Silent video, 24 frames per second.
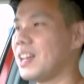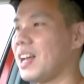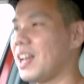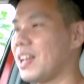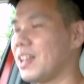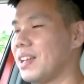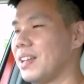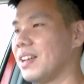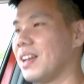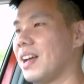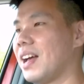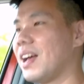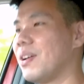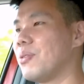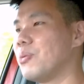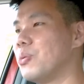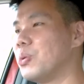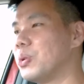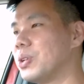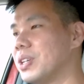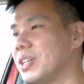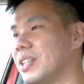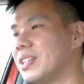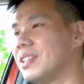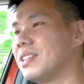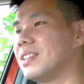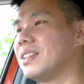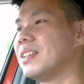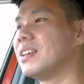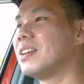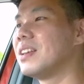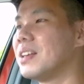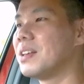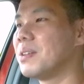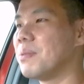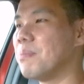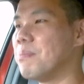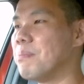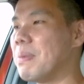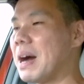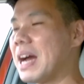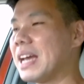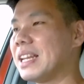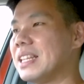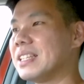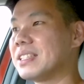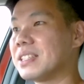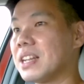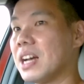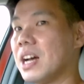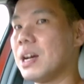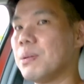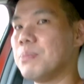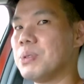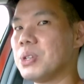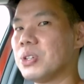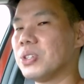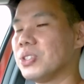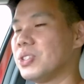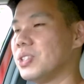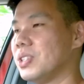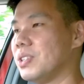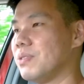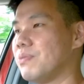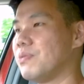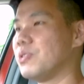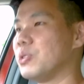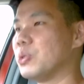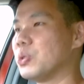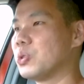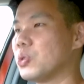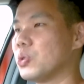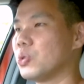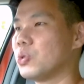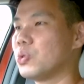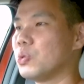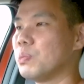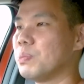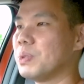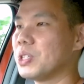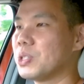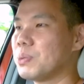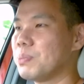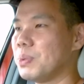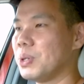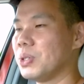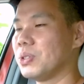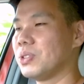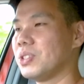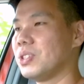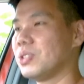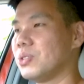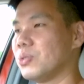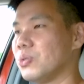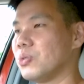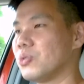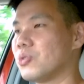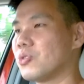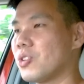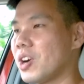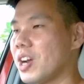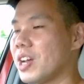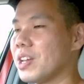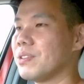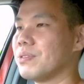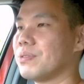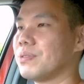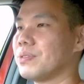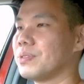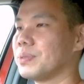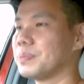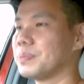I wouldn't buy this car because it feels super sporty to drive.